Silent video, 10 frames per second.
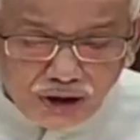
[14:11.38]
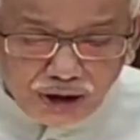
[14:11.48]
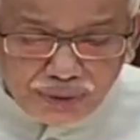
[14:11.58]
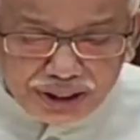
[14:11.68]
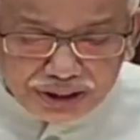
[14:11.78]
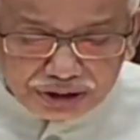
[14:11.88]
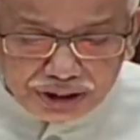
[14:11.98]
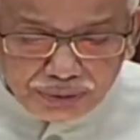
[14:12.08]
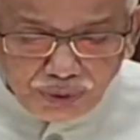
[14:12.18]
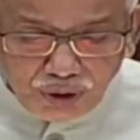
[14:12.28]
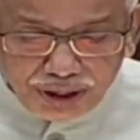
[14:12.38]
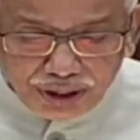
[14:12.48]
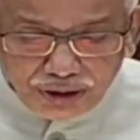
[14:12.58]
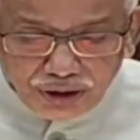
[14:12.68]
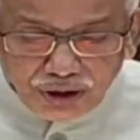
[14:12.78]
government is
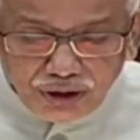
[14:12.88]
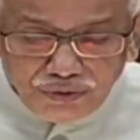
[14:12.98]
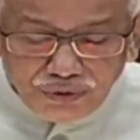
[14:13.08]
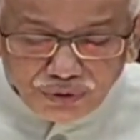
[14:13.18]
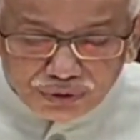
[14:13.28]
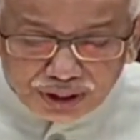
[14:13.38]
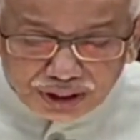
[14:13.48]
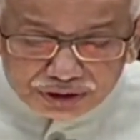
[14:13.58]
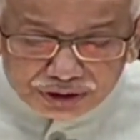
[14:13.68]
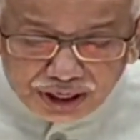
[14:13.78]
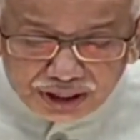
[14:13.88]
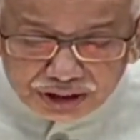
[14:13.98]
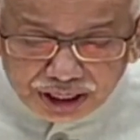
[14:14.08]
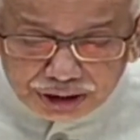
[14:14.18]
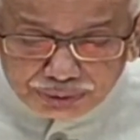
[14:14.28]
deploying future
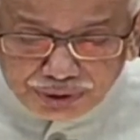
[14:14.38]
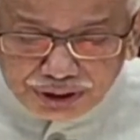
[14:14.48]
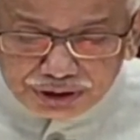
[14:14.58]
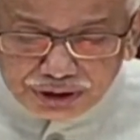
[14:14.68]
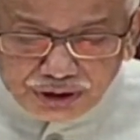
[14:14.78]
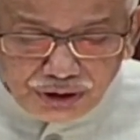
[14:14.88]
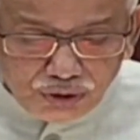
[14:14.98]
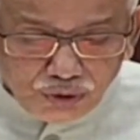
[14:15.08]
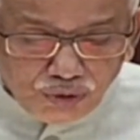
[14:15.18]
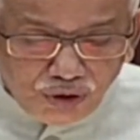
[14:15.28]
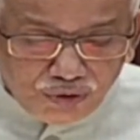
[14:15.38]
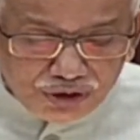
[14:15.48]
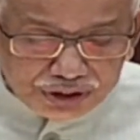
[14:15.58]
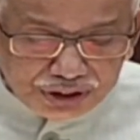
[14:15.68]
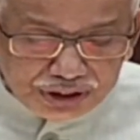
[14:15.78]
skills experts to
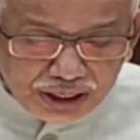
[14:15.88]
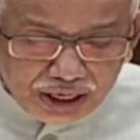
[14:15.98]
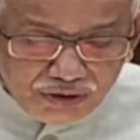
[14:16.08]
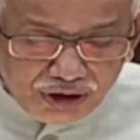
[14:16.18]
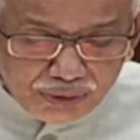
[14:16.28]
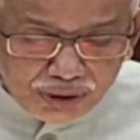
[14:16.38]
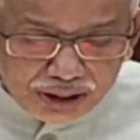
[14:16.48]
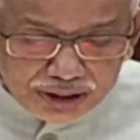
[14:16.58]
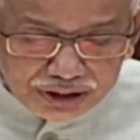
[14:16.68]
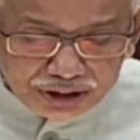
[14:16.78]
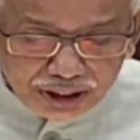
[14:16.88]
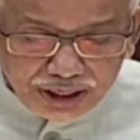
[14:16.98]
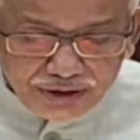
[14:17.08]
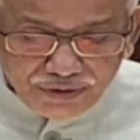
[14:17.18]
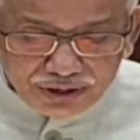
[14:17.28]
oversee the available
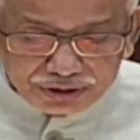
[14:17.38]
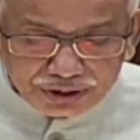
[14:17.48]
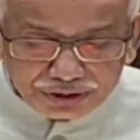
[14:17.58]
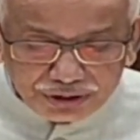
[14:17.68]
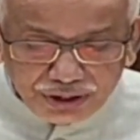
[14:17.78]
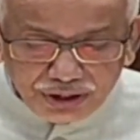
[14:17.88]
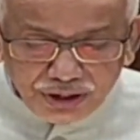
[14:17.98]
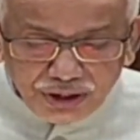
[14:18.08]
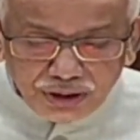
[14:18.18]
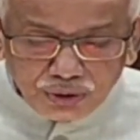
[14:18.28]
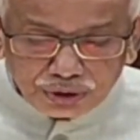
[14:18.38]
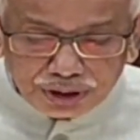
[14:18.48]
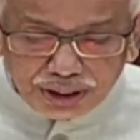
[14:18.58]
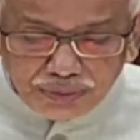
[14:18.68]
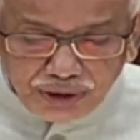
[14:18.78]
digital infrastructure to
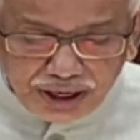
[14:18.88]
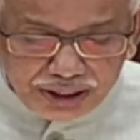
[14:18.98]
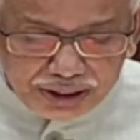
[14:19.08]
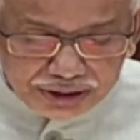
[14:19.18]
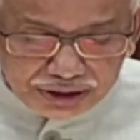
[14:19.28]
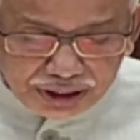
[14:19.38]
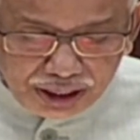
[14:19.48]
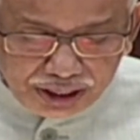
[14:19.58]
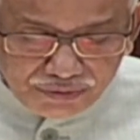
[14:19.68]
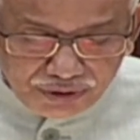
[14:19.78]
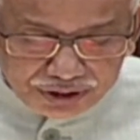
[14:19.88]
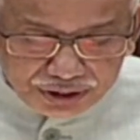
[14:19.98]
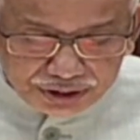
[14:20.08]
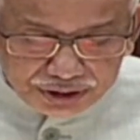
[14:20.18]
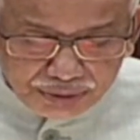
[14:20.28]
streamline digital
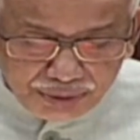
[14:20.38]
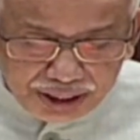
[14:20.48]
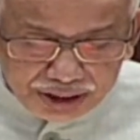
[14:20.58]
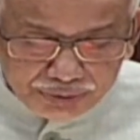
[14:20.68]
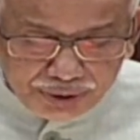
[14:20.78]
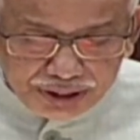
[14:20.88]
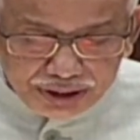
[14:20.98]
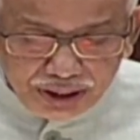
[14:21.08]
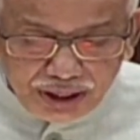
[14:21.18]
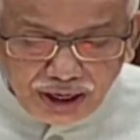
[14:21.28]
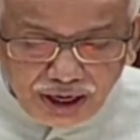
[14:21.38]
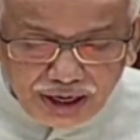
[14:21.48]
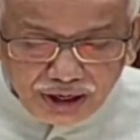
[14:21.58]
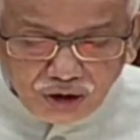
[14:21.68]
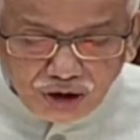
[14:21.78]
infrastructure management
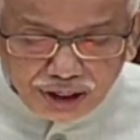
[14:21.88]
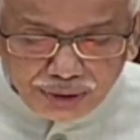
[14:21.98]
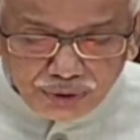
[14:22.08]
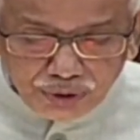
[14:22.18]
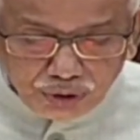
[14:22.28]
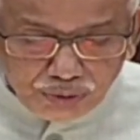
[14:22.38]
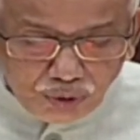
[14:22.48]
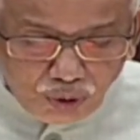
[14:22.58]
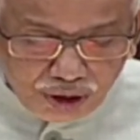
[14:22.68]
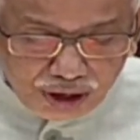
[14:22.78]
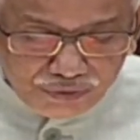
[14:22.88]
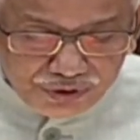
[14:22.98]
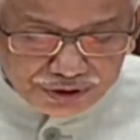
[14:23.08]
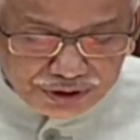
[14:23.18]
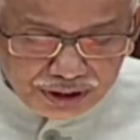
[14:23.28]
and contribute to more
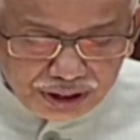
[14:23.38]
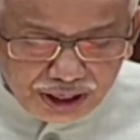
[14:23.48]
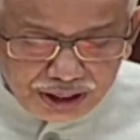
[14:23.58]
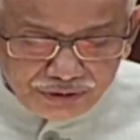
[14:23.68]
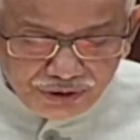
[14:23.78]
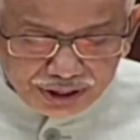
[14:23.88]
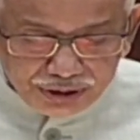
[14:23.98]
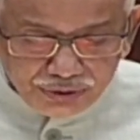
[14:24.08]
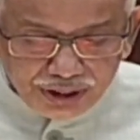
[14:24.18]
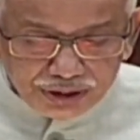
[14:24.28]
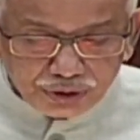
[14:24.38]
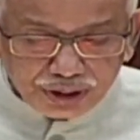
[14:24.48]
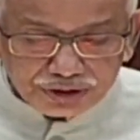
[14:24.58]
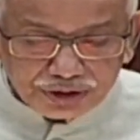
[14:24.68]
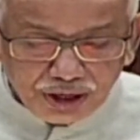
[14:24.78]
efficient and effective
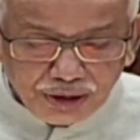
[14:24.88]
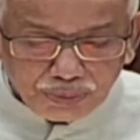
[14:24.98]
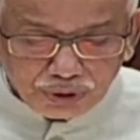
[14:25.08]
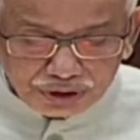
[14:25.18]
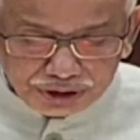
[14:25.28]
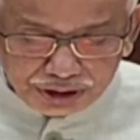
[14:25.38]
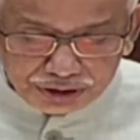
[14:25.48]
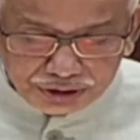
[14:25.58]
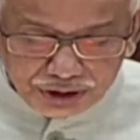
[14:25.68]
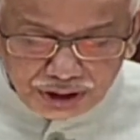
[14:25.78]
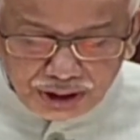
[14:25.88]
educational processes.